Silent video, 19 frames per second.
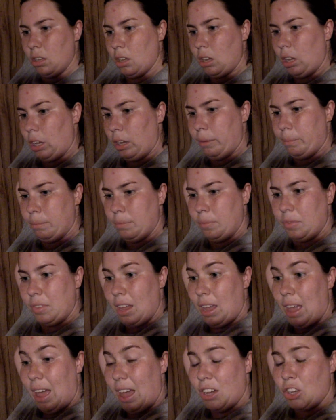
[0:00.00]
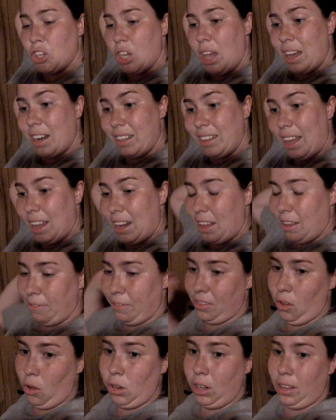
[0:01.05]
Um, I actually had a lady at
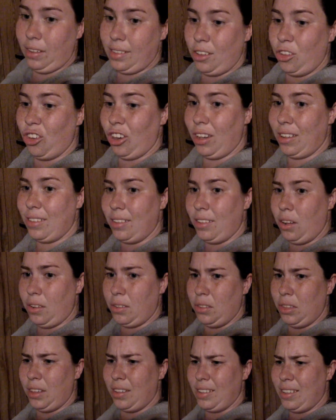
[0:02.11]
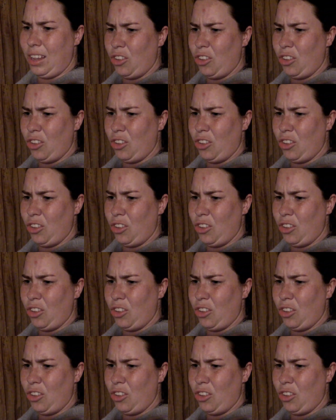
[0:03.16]
Fazoli's suggest also this